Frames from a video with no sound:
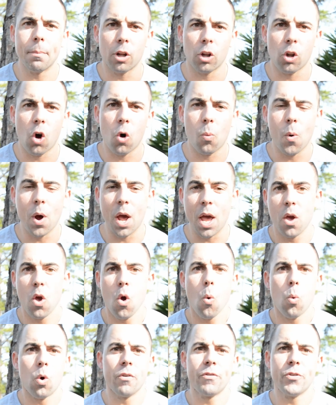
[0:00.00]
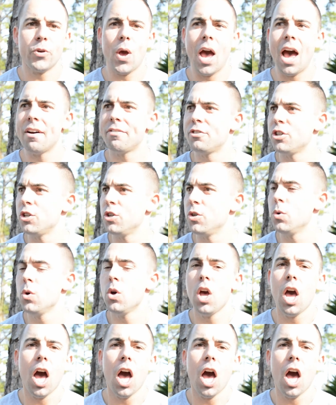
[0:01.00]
a long way? What if you have to